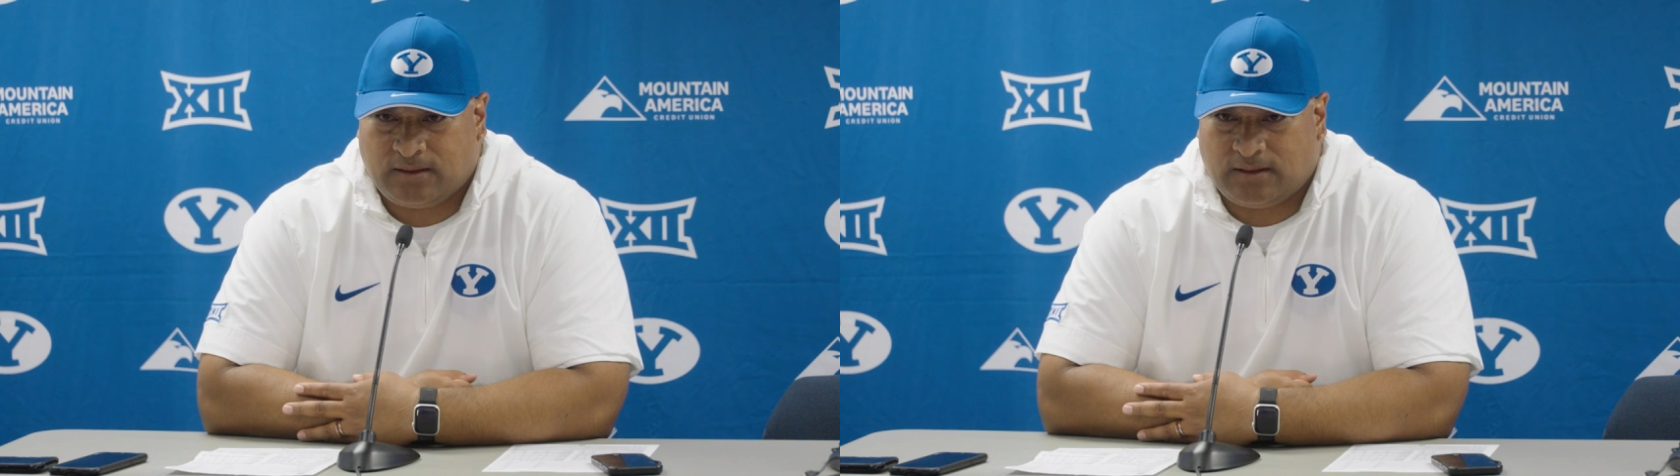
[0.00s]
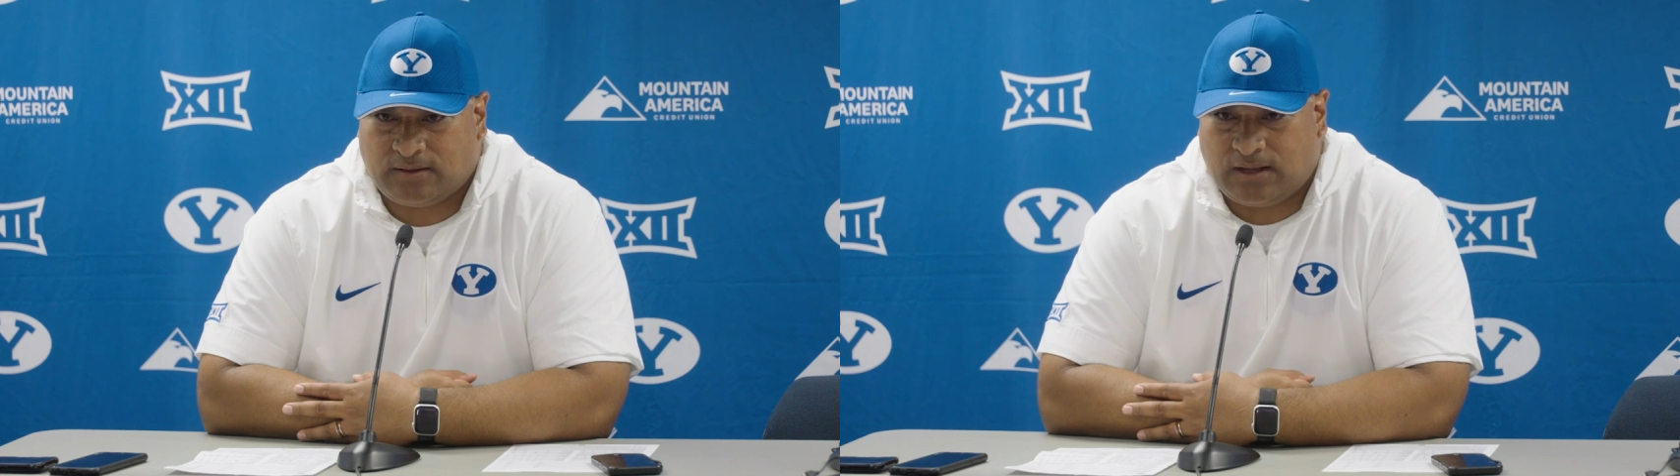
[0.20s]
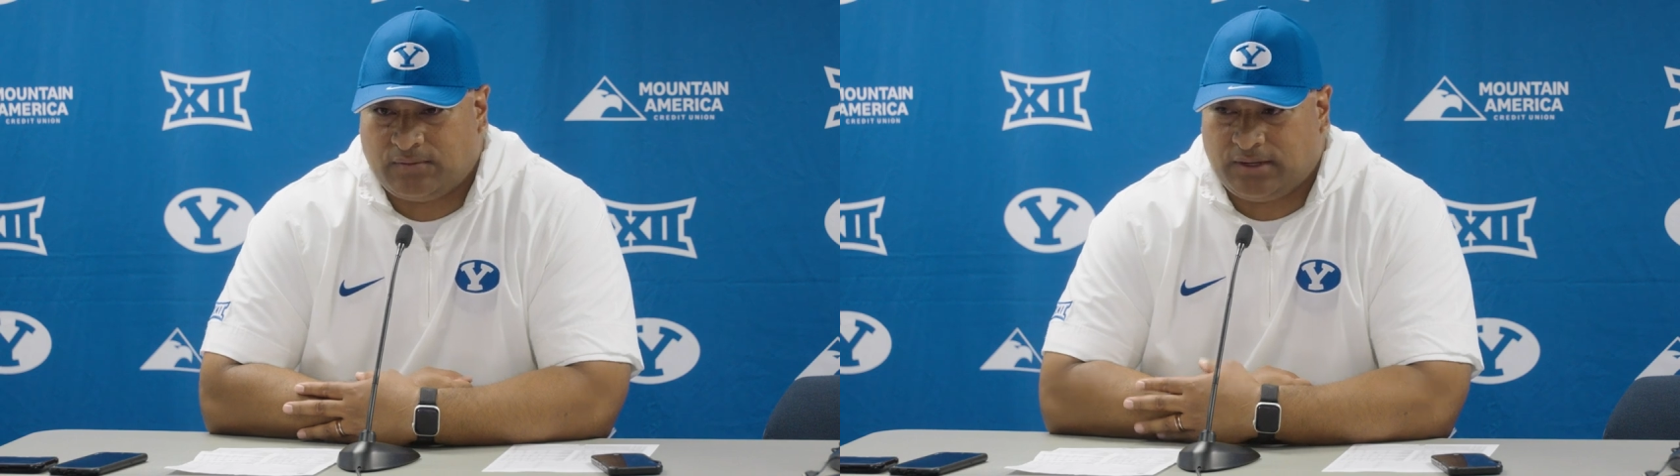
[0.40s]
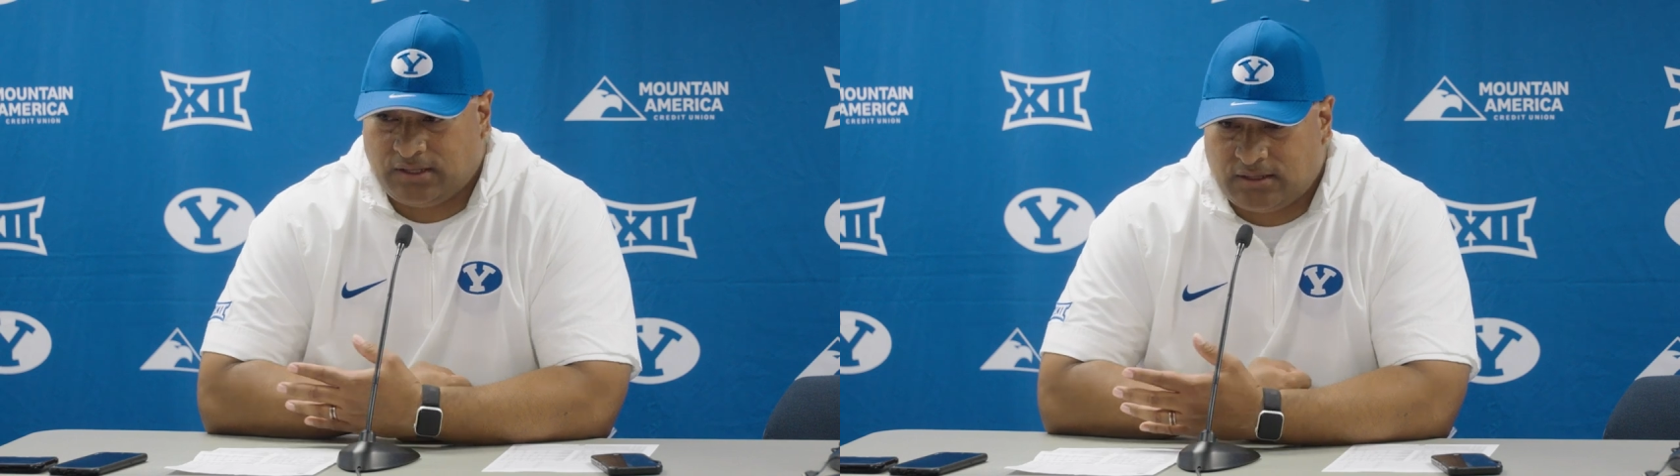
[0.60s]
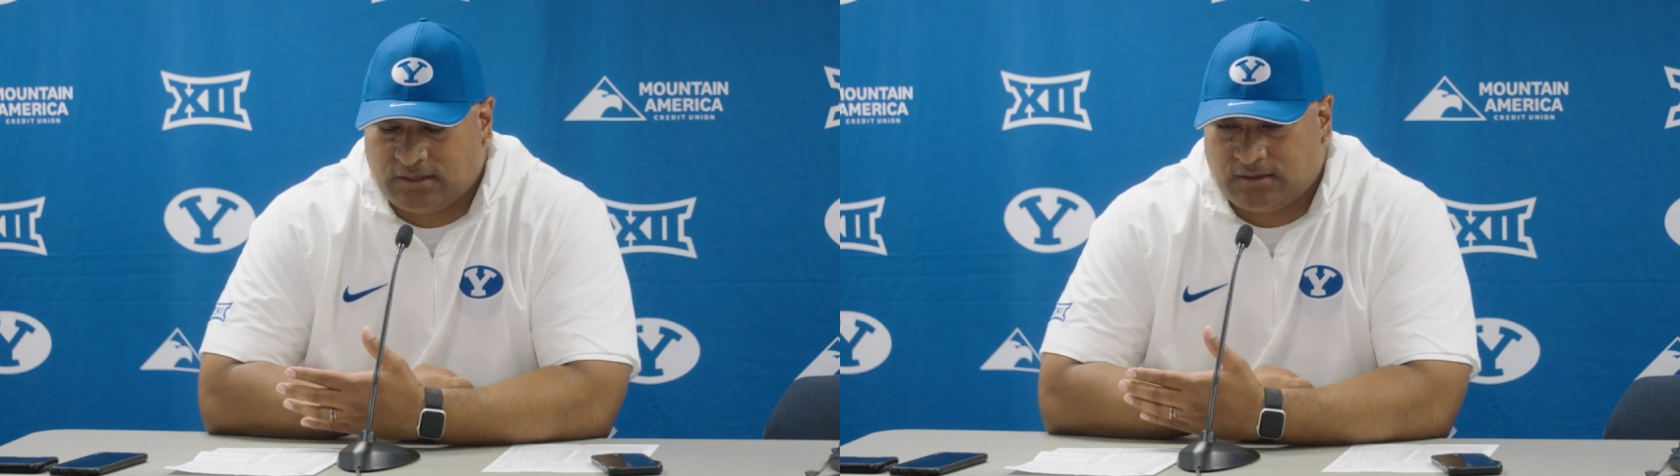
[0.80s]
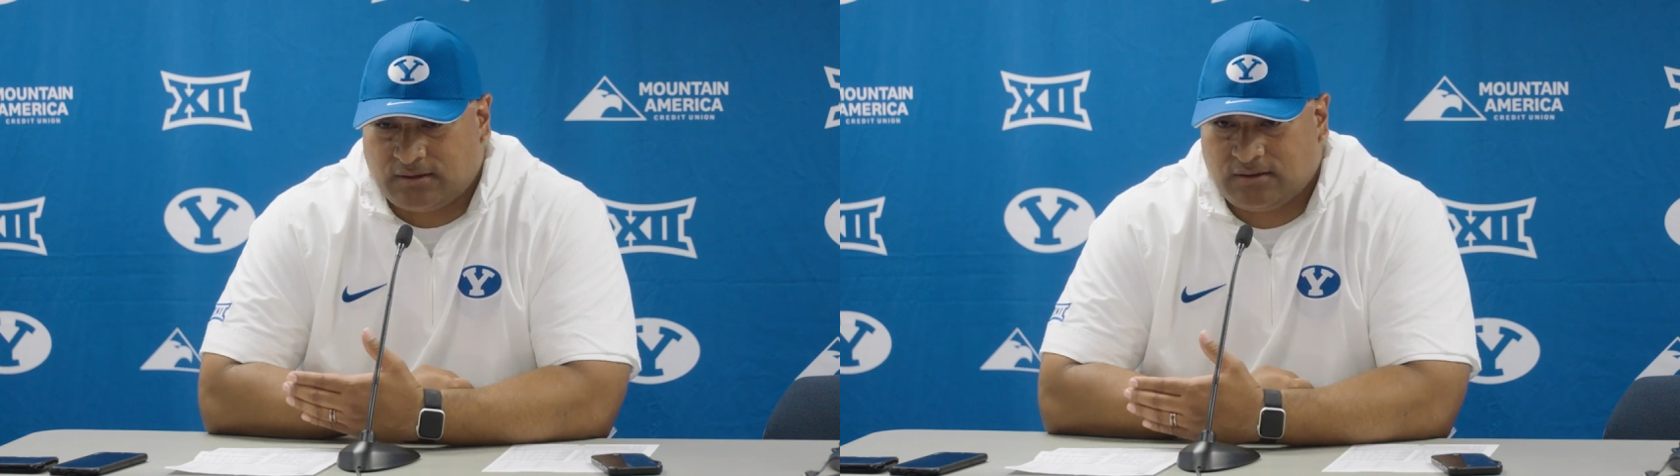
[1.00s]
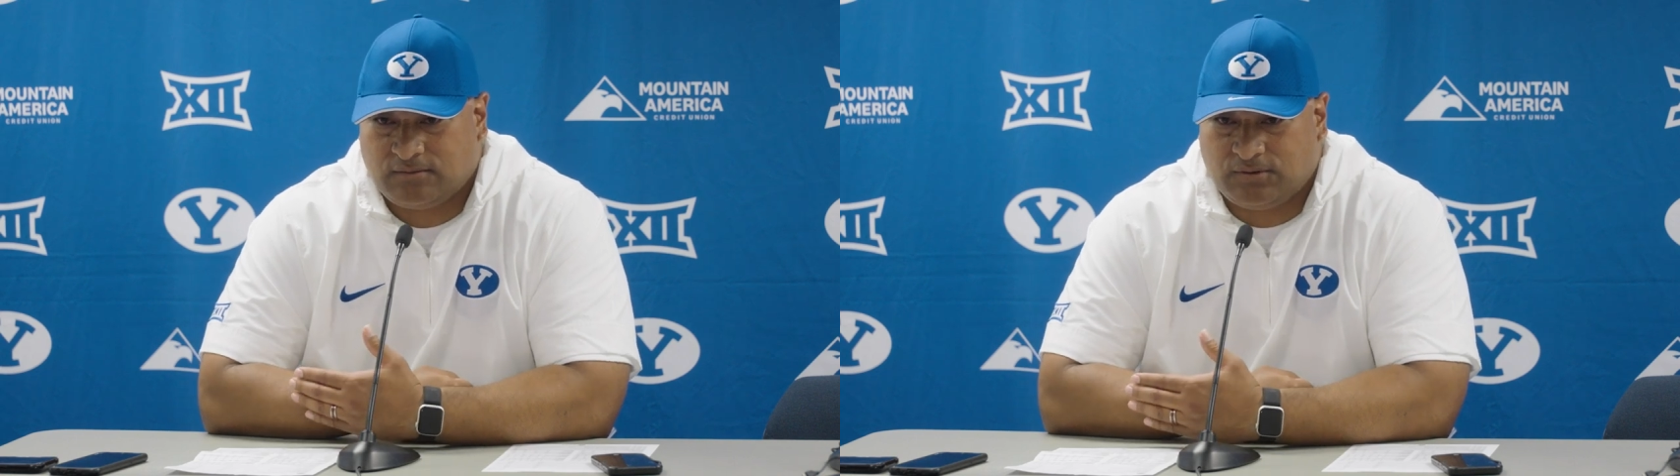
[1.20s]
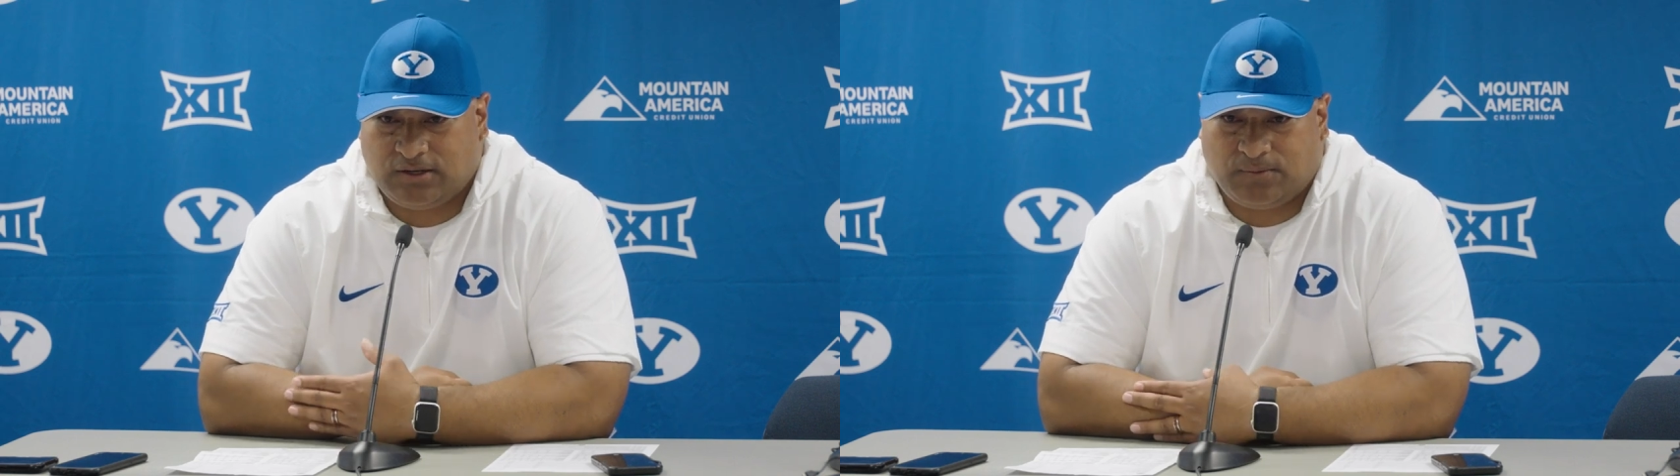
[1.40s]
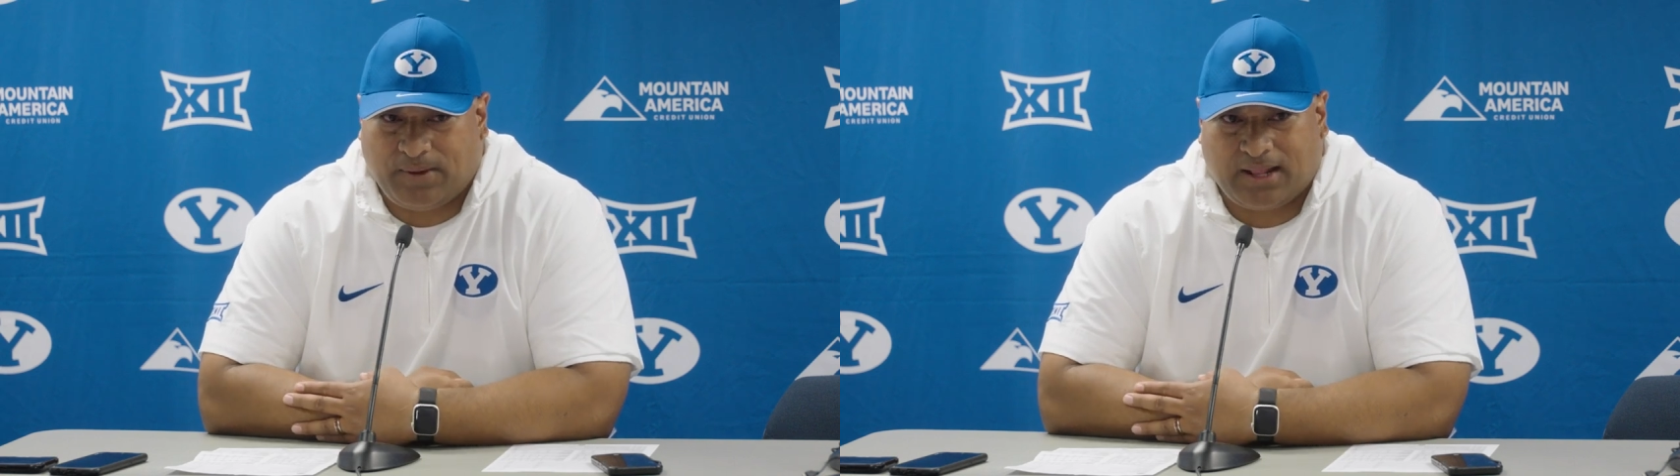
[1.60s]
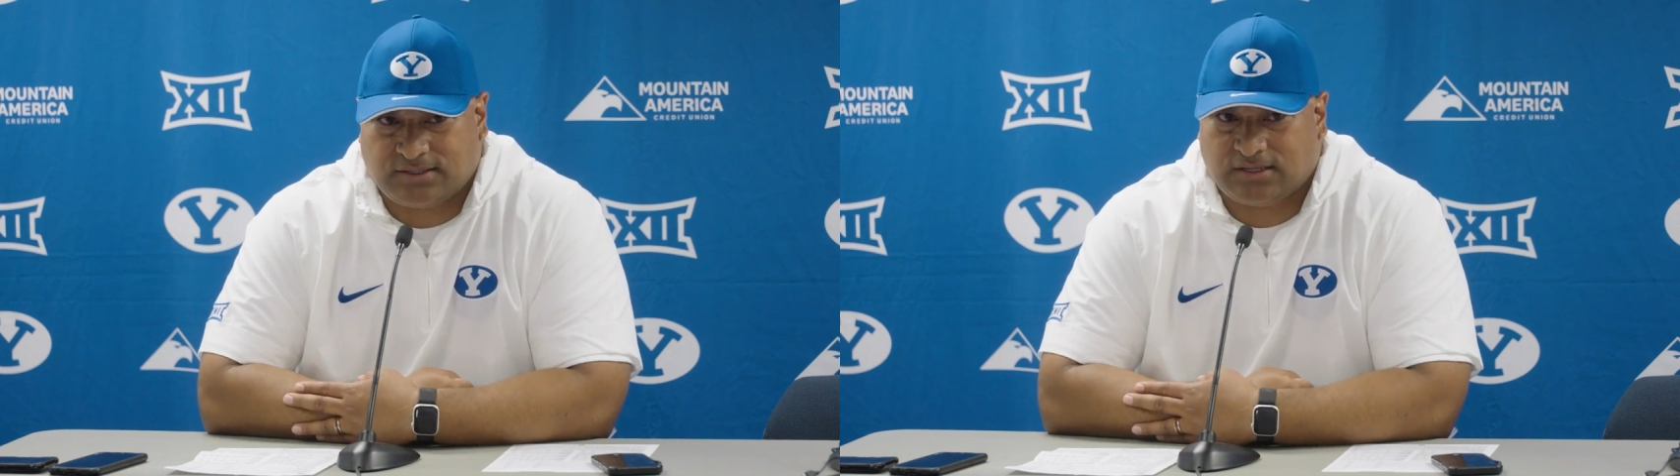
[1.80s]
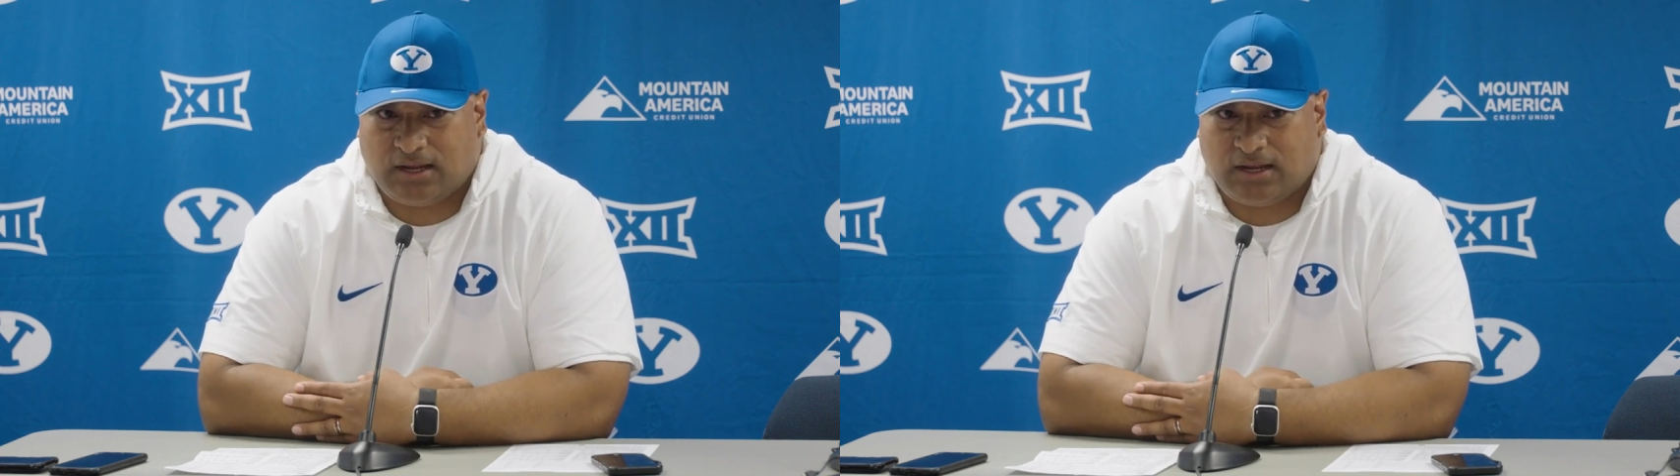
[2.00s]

Now we need to balance